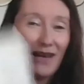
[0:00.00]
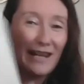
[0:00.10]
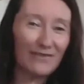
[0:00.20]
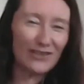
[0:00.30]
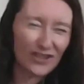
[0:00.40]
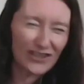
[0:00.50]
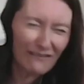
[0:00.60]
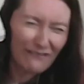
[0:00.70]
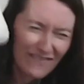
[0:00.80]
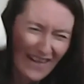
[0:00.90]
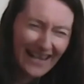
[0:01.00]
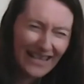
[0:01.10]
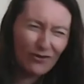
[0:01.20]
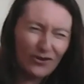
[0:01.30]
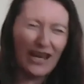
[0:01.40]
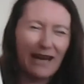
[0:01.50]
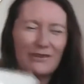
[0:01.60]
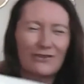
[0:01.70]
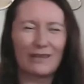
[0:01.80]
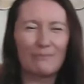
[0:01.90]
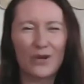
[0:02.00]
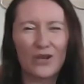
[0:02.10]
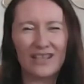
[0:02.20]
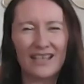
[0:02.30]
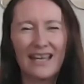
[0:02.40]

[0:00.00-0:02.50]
And the final chapter of the book,